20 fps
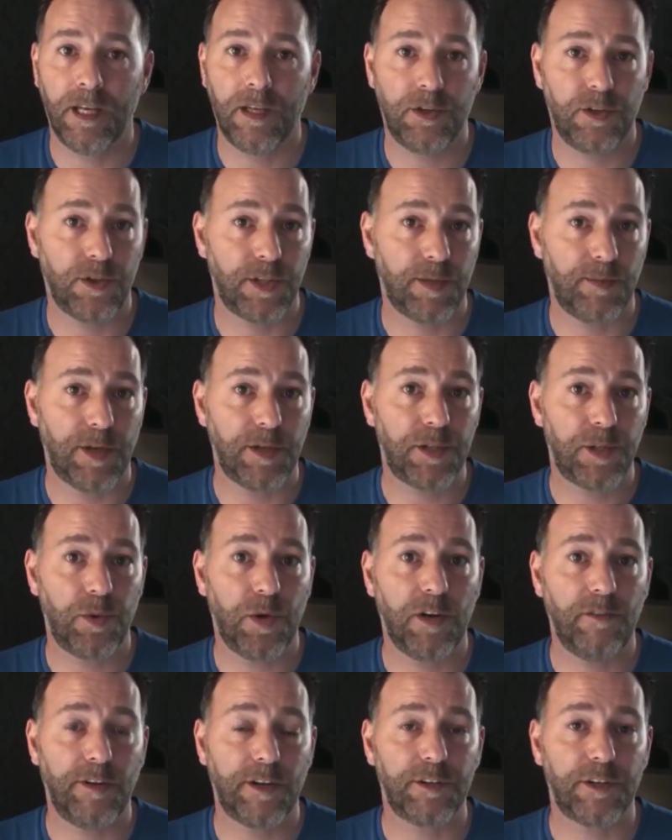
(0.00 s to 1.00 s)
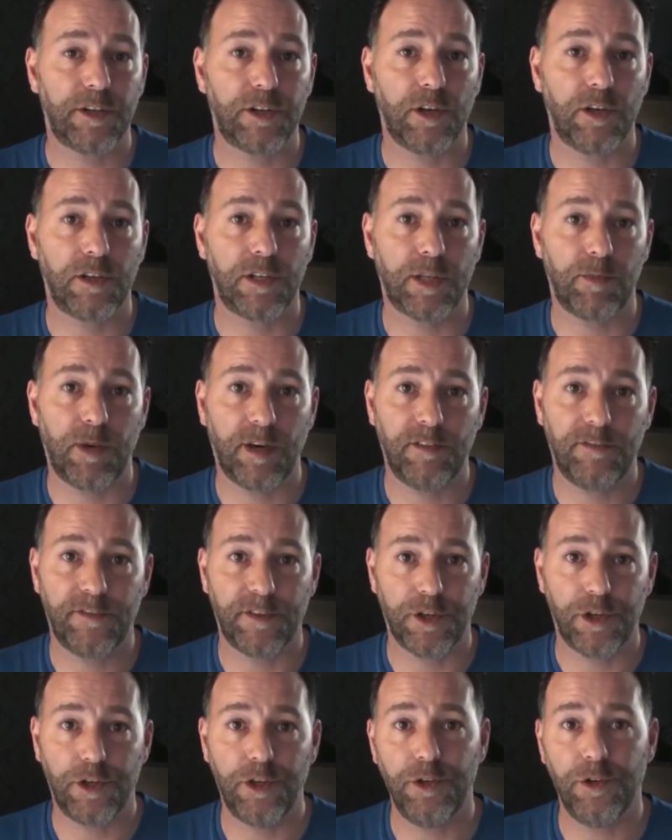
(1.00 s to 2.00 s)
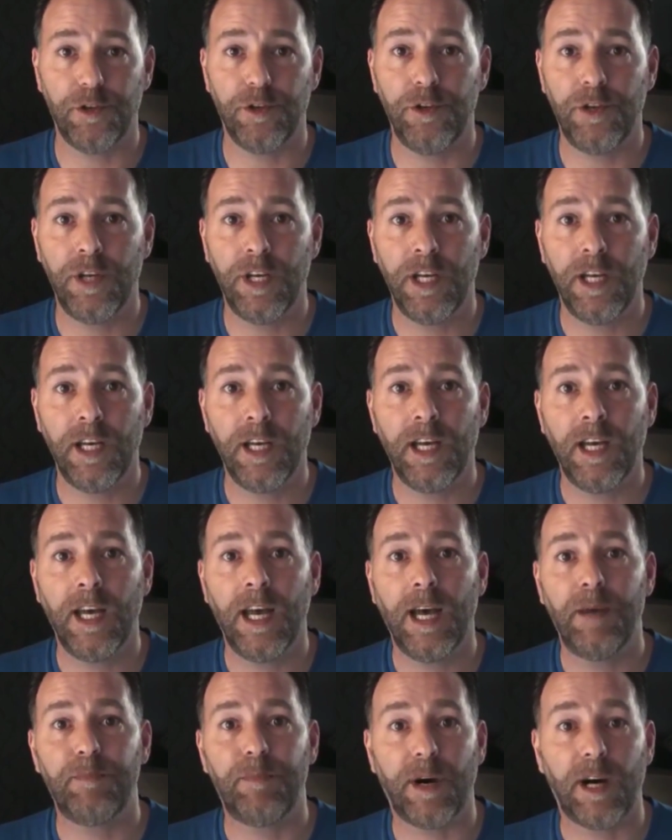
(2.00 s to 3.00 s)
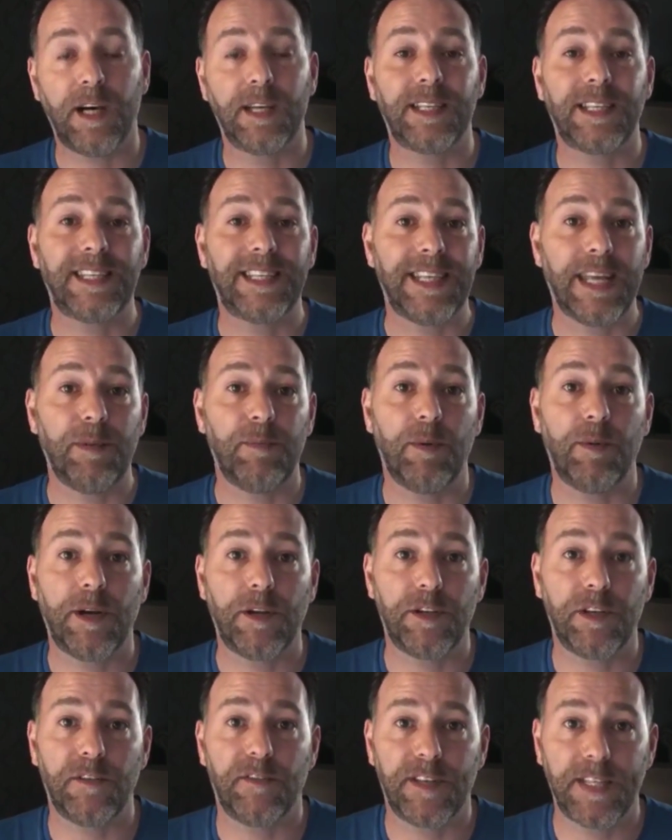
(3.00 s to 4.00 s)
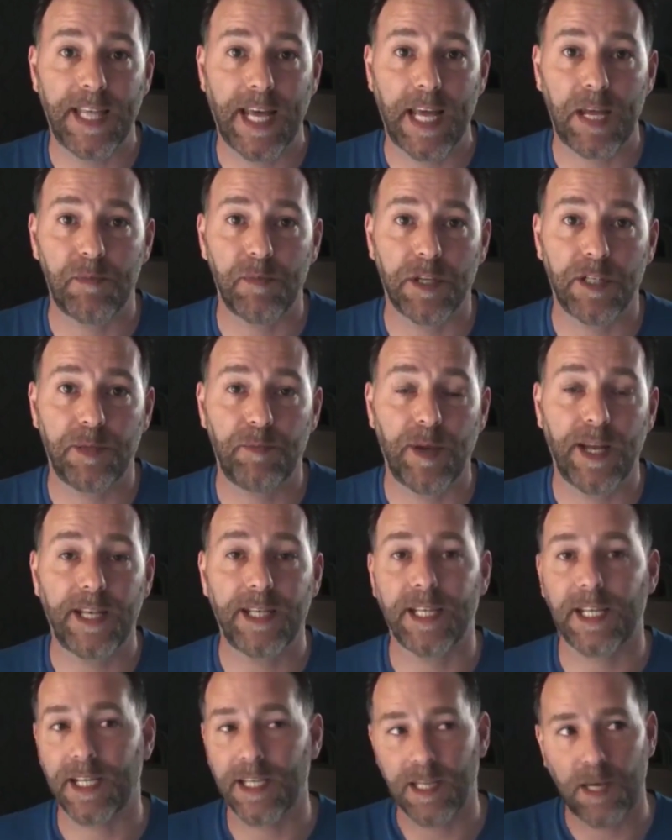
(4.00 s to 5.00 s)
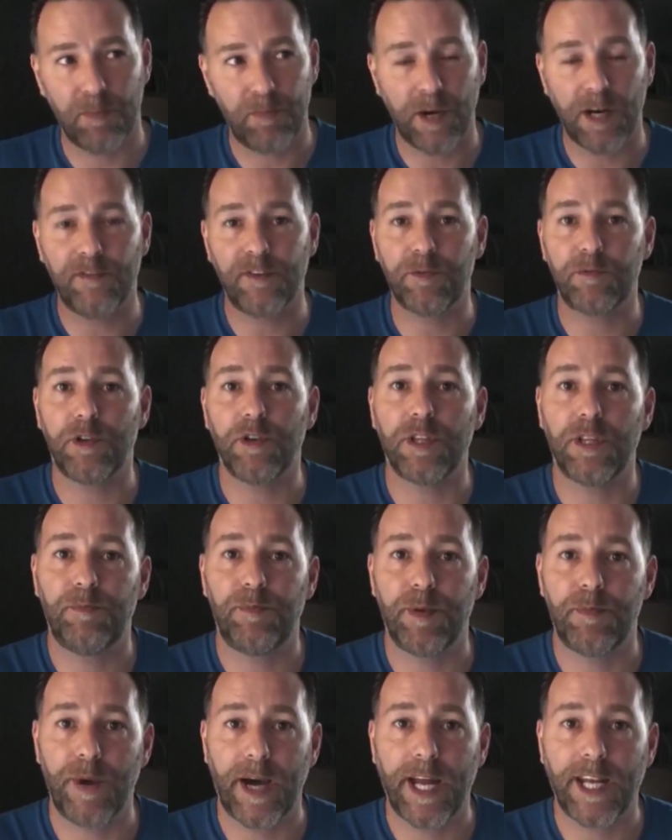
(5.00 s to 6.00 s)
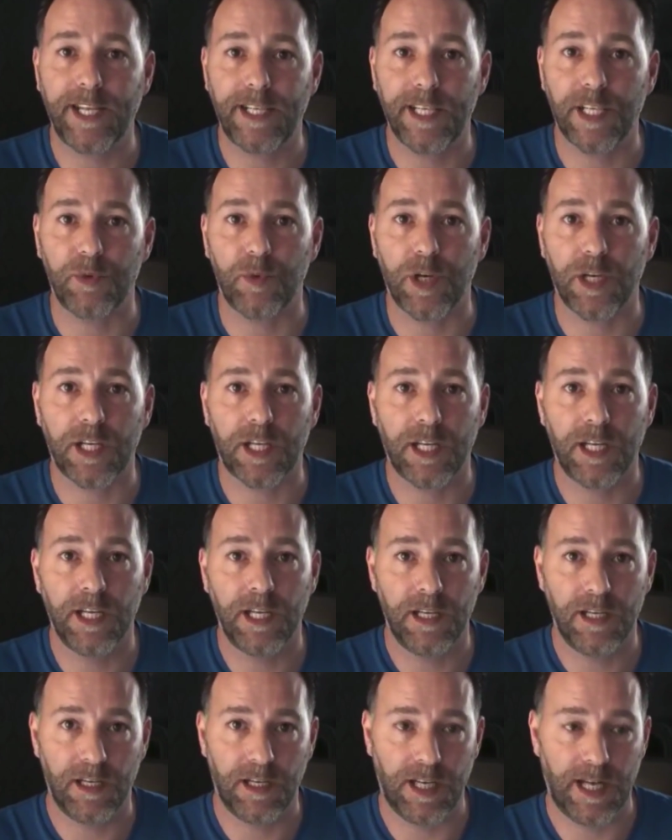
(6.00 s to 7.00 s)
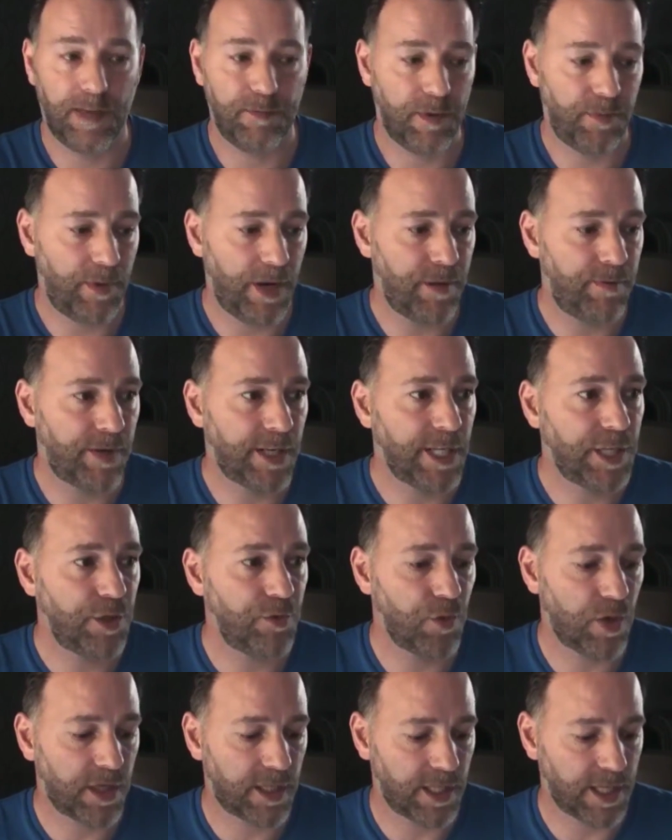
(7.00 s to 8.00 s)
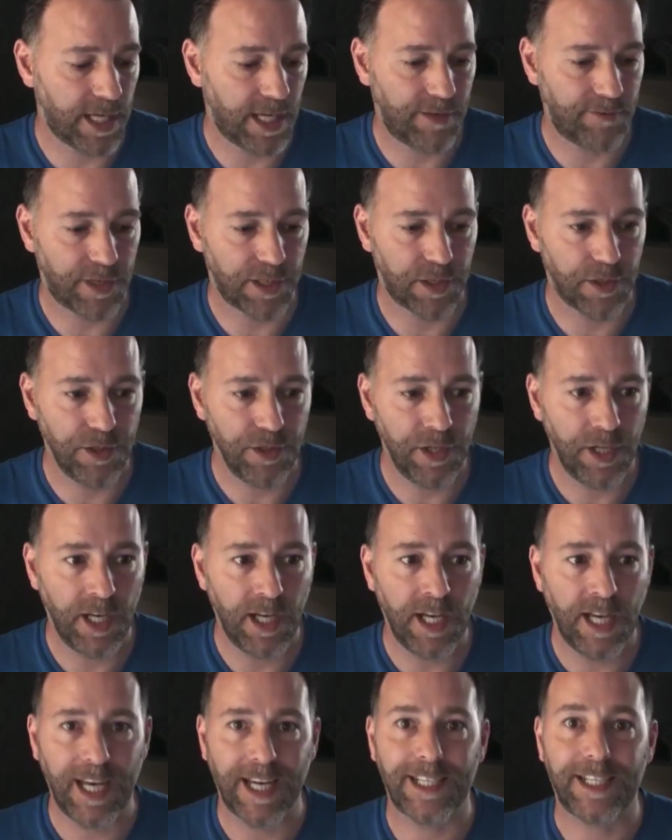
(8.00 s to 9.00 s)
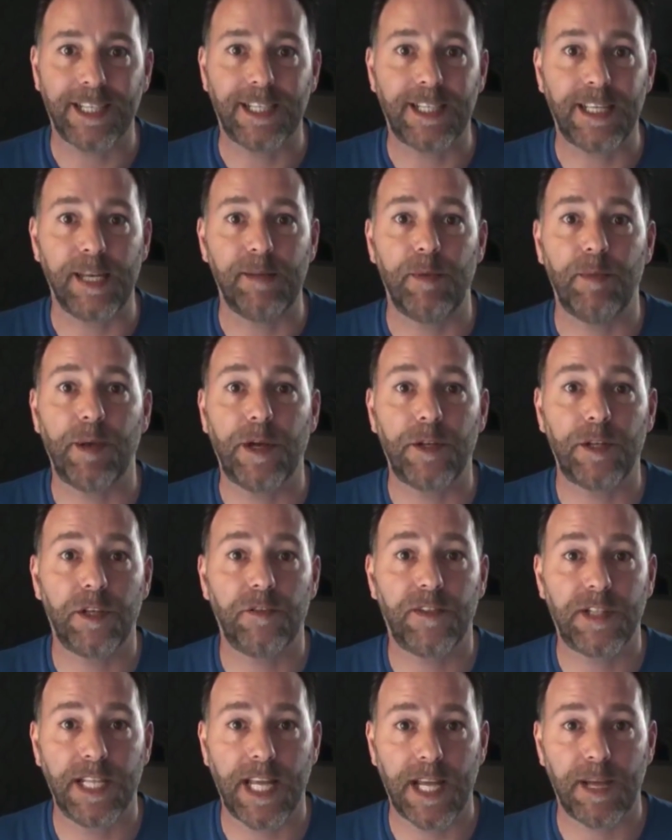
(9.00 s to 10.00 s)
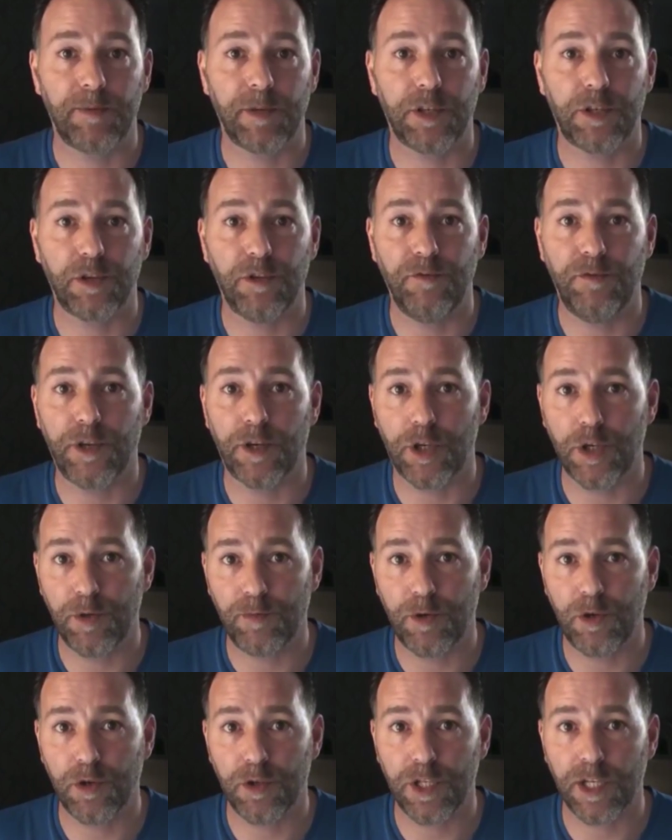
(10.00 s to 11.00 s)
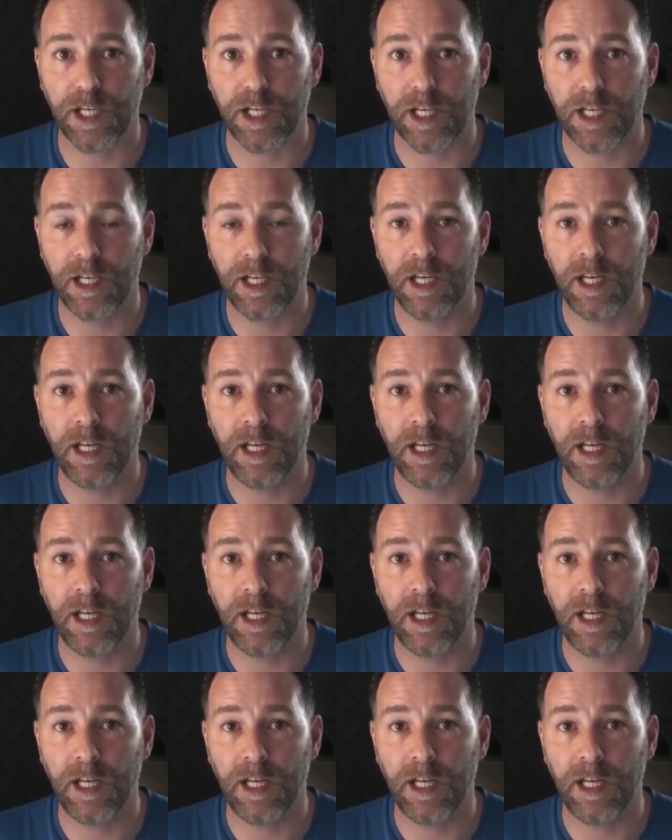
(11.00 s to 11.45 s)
So it's about $1,200 a month for you, but it's the same amount of time you're spending, apart from doing the preparatory work, um, the preparation work that you have to do, it's the same amount of time you're doing for group coaching.